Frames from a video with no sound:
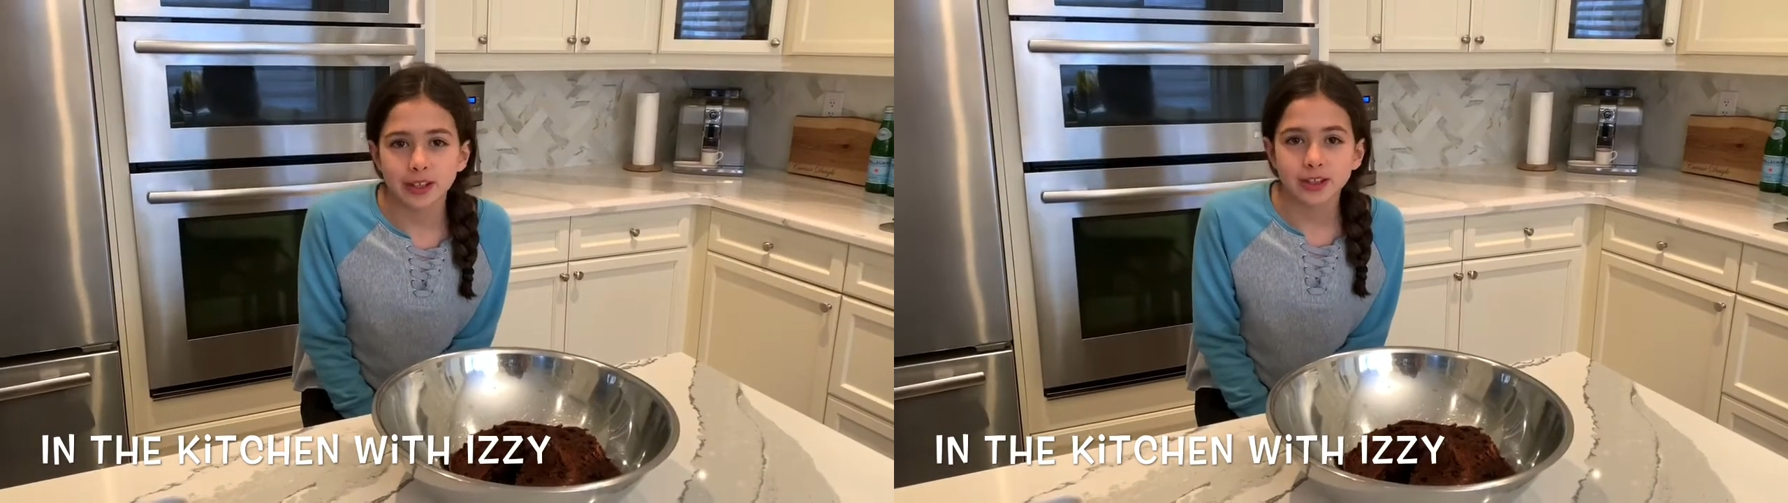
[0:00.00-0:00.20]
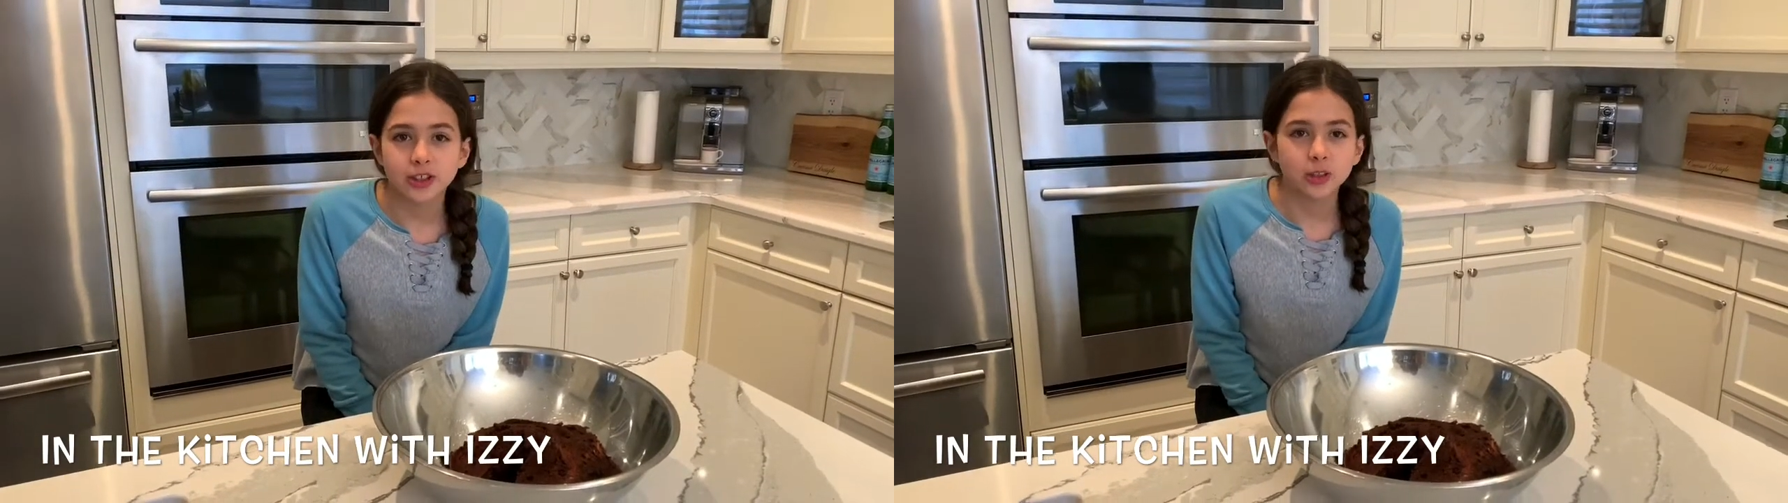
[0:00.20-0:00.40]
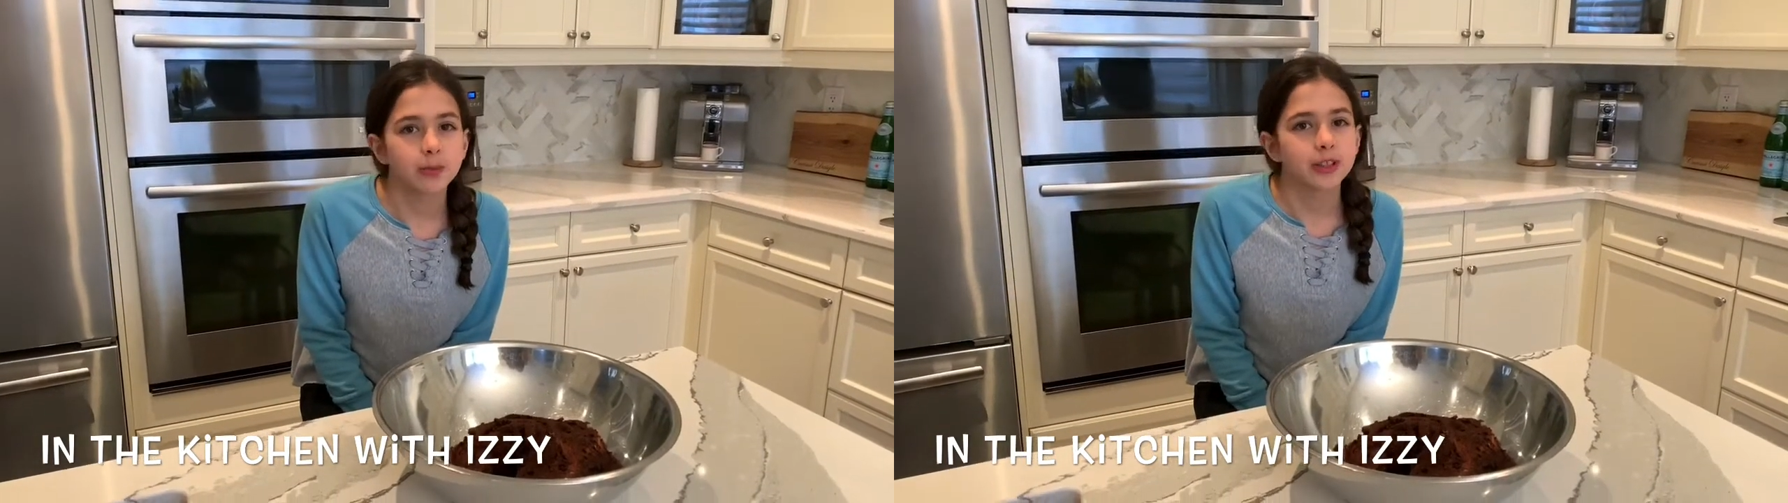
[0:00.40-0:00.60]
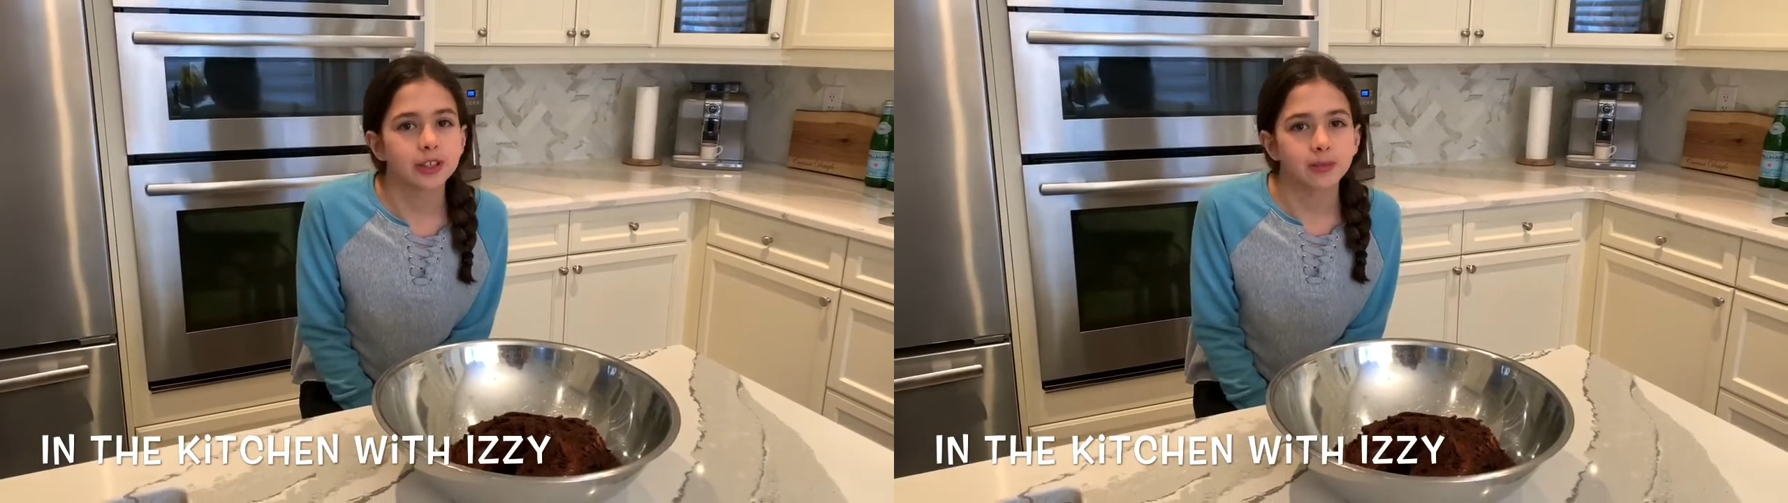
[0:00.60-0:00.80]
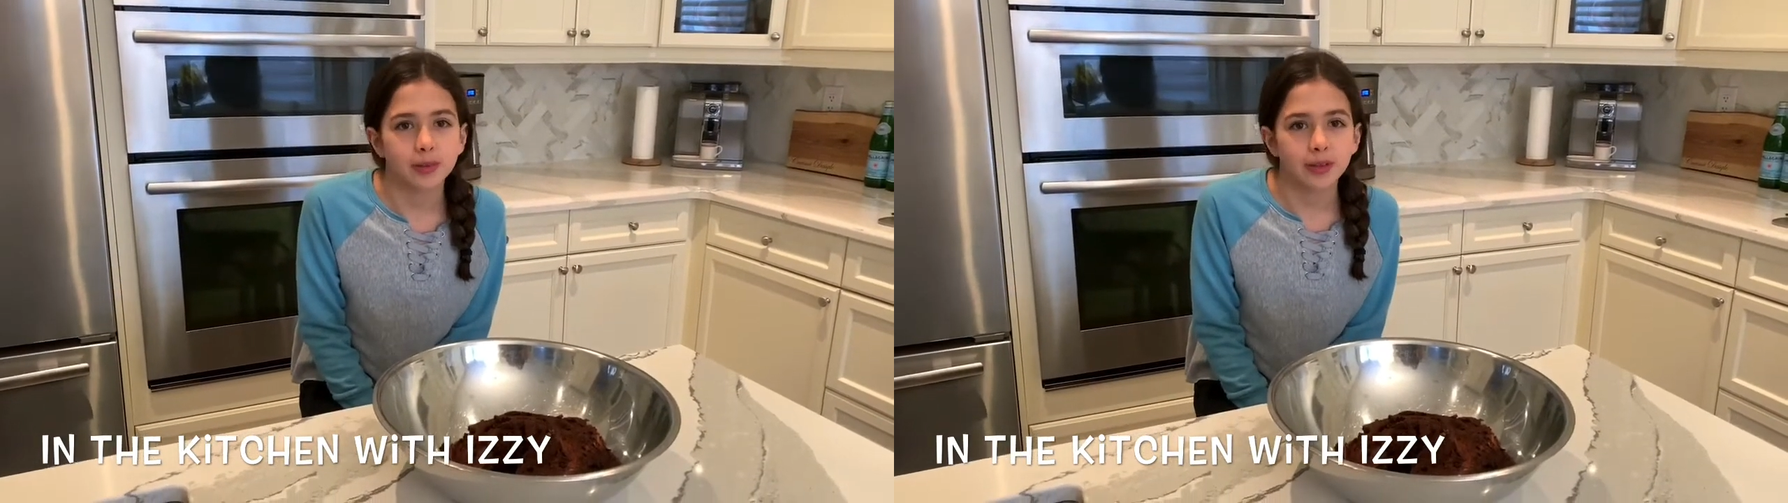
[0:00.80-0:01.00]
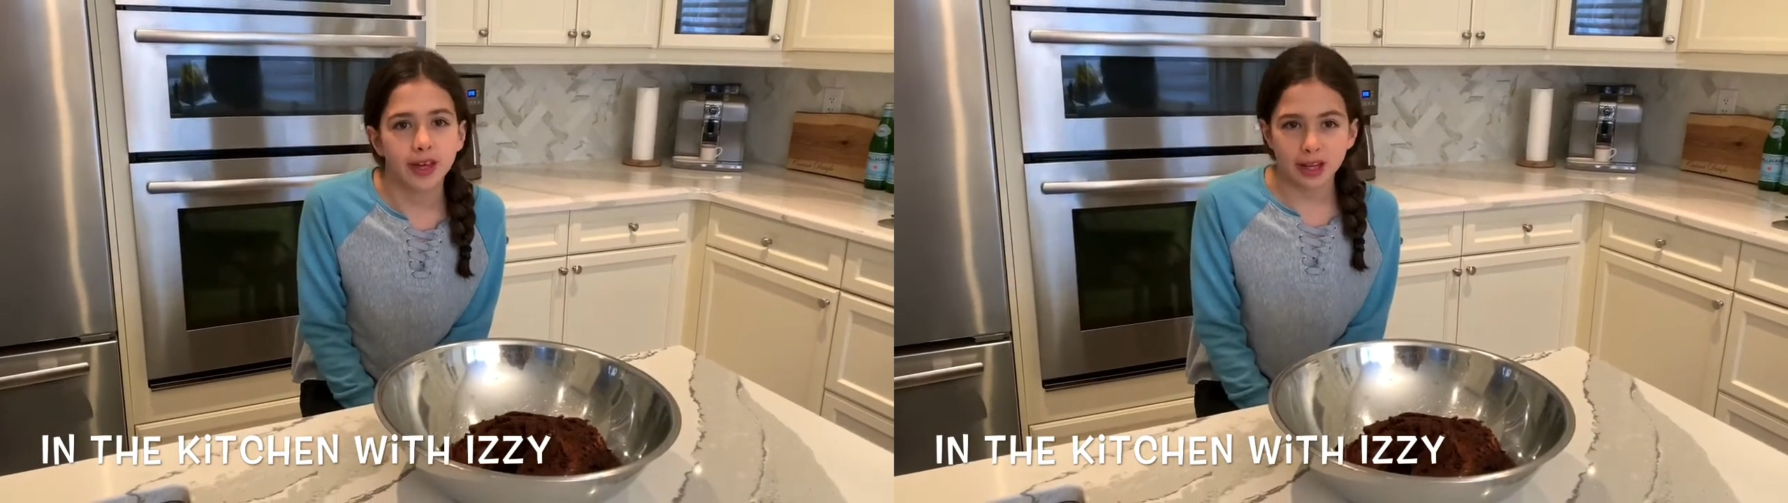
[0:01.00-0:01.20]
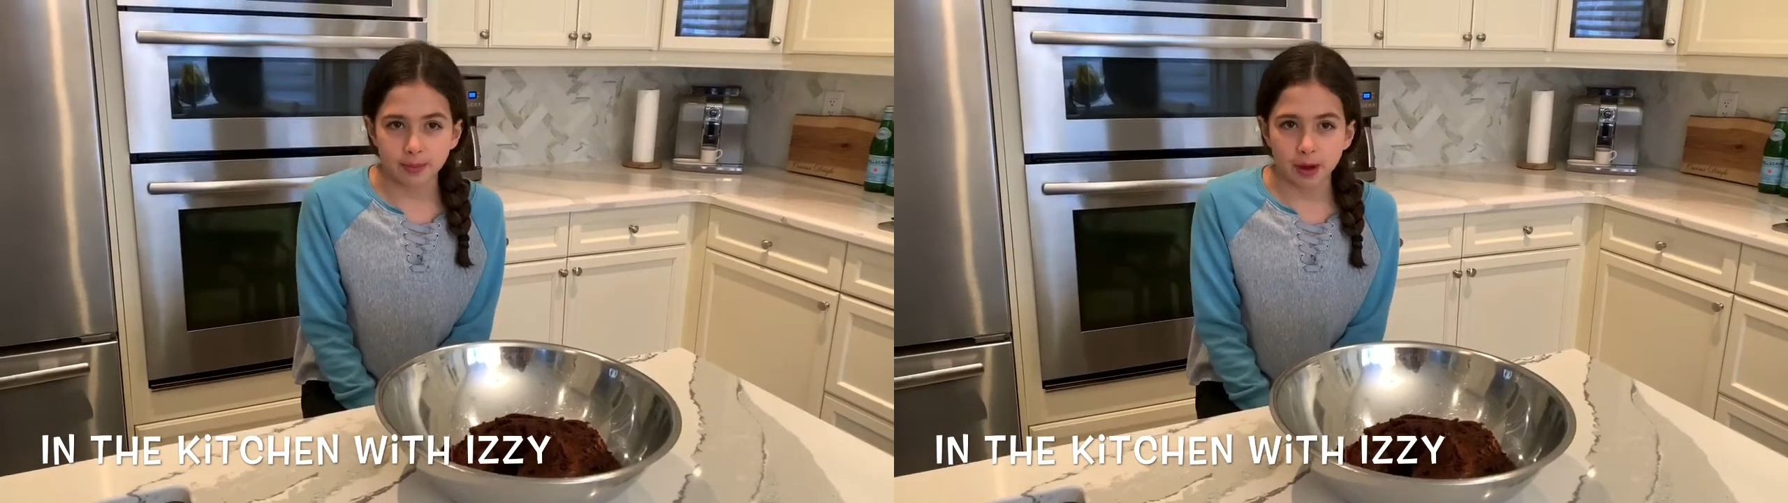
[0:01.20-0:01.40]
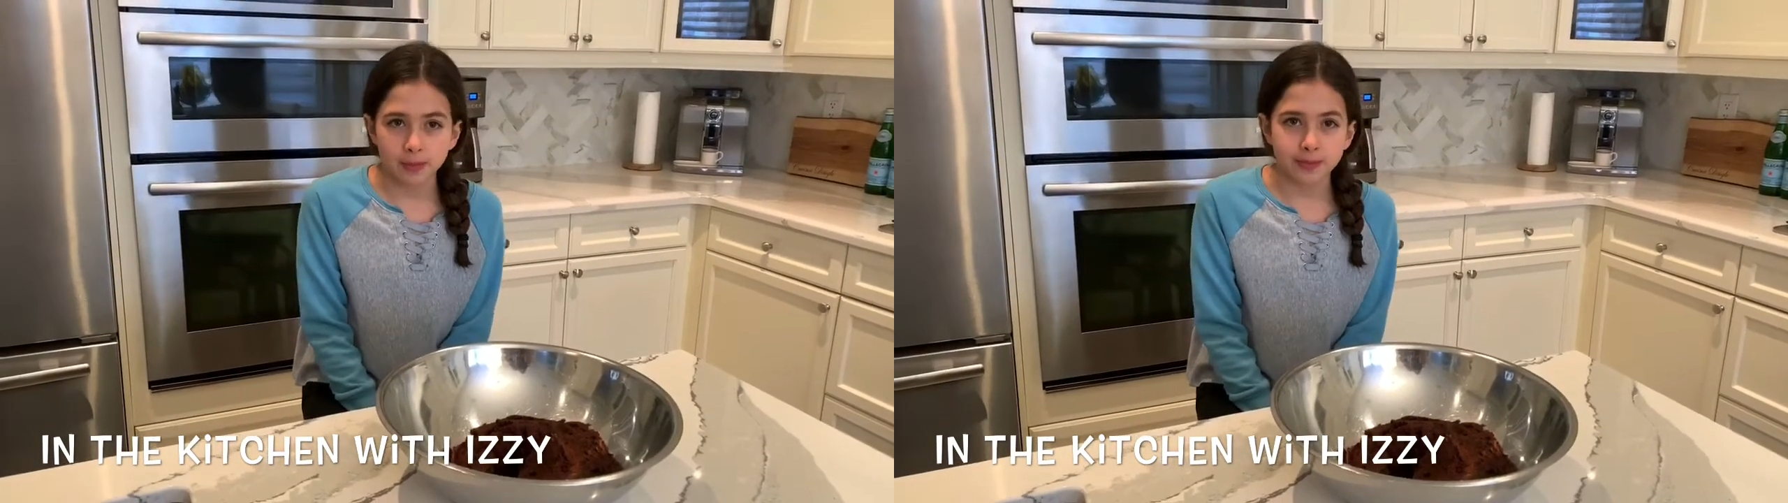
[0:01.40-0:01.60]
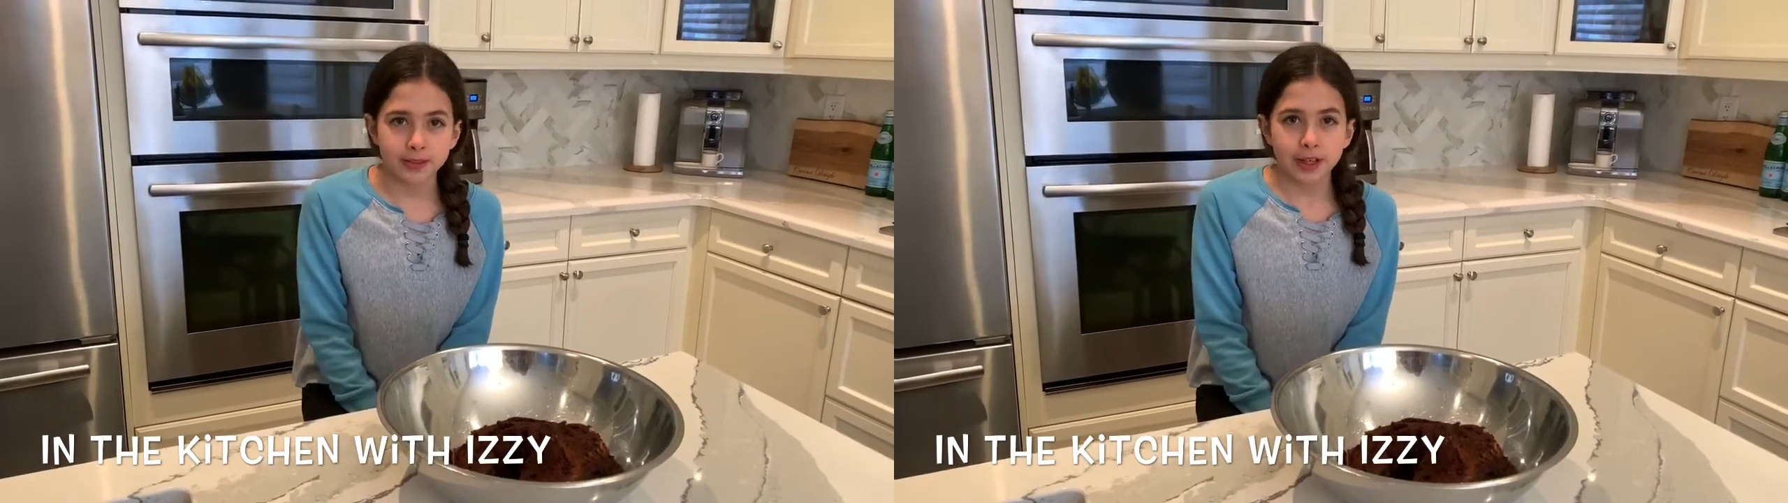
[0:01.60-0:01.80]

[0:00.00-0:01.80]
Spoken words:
super simple cake pops.